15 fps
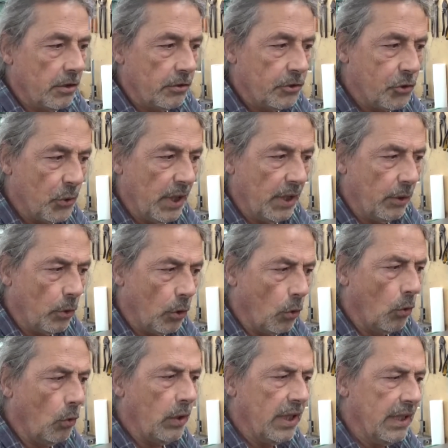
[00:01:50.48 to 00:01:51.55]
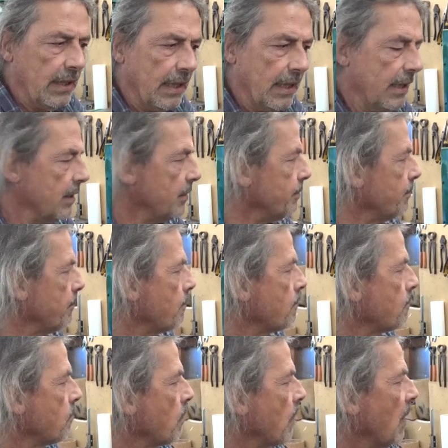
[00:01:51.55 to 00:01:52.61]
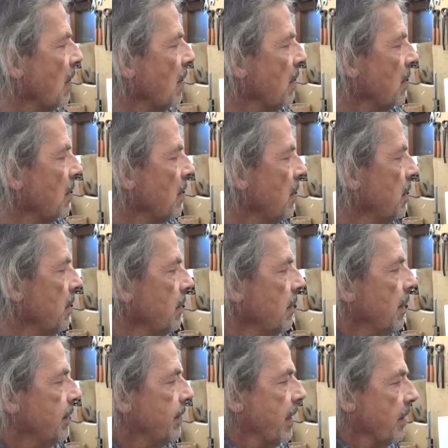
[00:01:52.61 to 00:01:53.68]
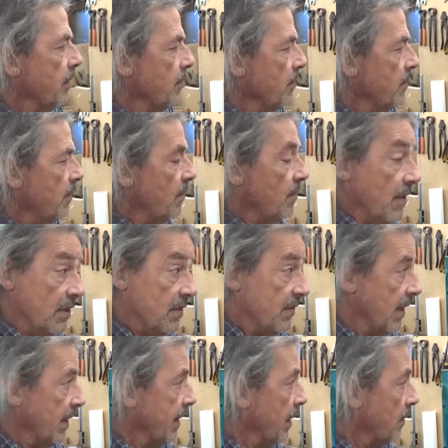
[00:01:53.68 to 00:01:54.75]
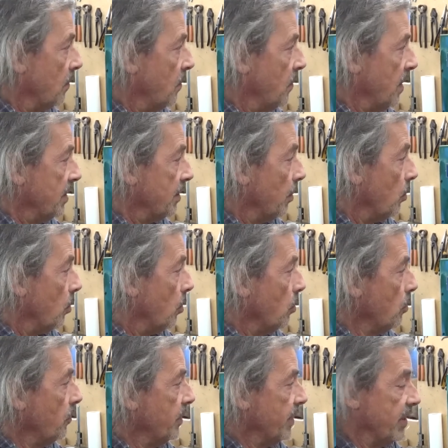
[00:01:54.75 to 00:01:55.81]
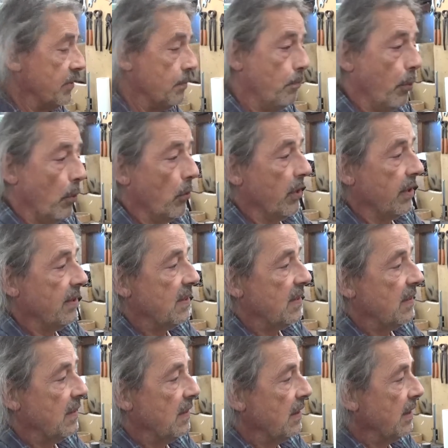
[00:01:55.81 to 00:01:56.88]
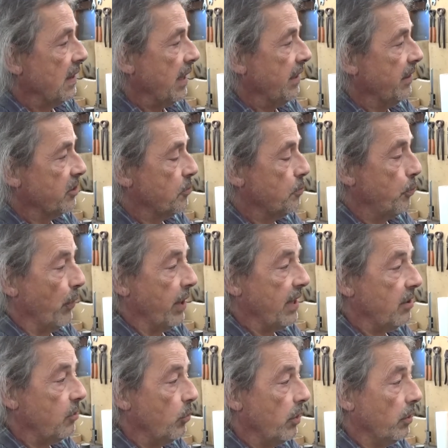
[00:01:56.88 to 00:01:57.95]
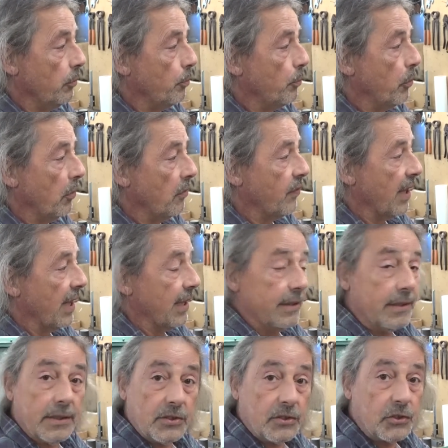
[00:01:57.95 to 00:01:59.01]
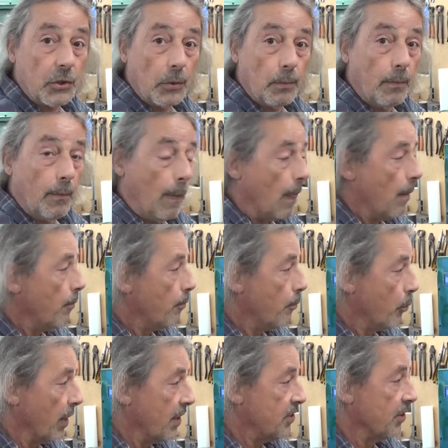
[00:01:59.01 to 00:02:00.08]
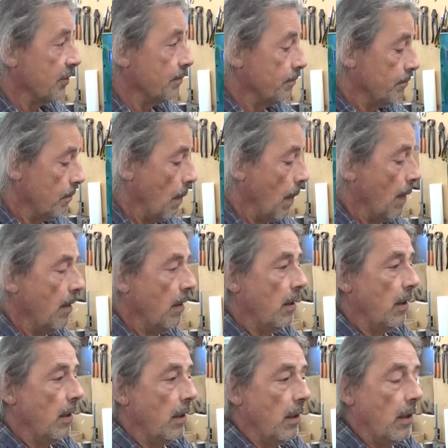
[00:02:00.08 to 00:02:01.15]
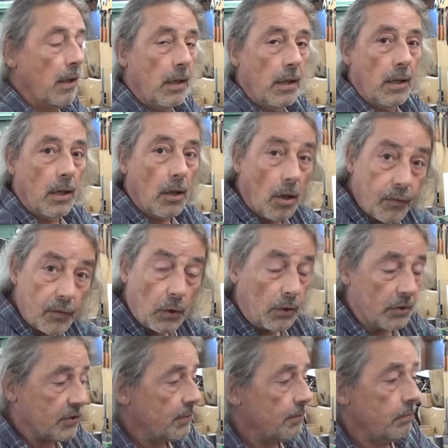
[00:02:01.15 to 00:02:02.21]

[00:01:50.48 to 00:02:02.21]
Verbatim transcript: Drill a hole in here, that can, this thing can fit over this point and the spring will provide some pressure. Of course,